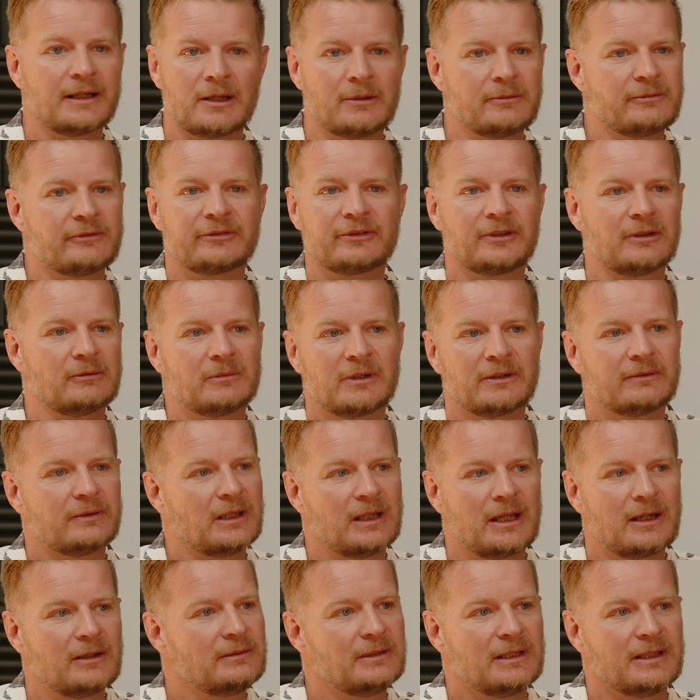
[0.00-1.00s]
don't think we're
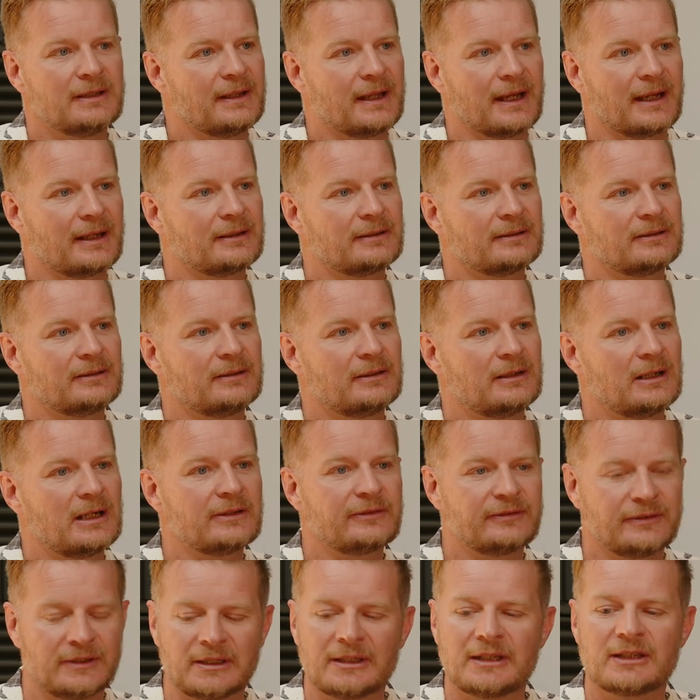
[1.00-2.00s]
alone in that.
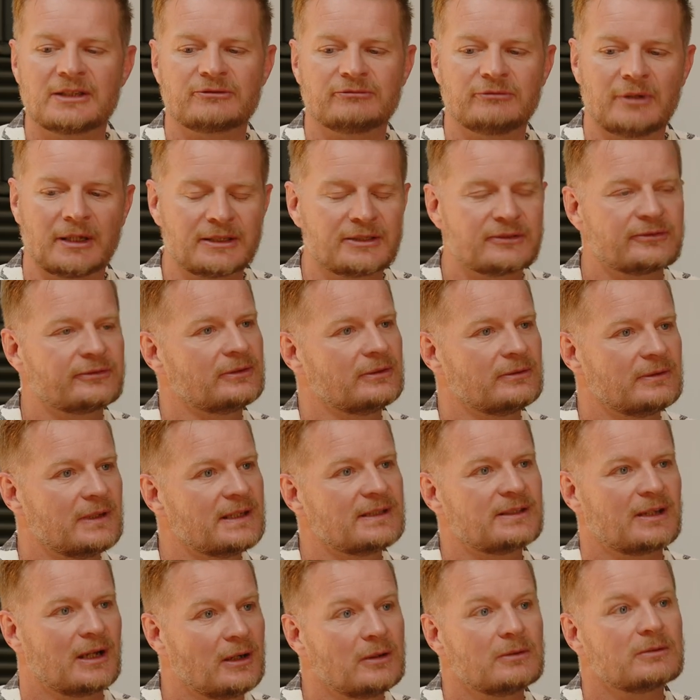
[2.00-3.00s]
I think this runs through
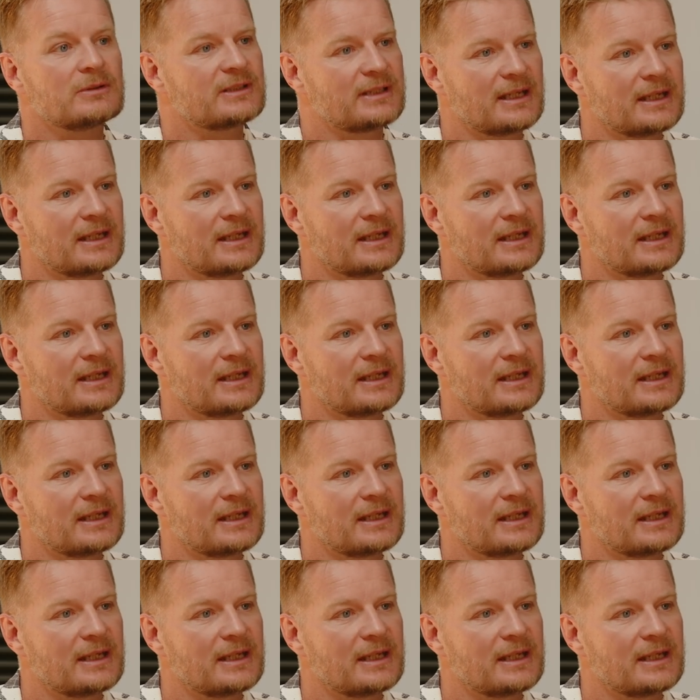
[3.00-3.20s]
this whole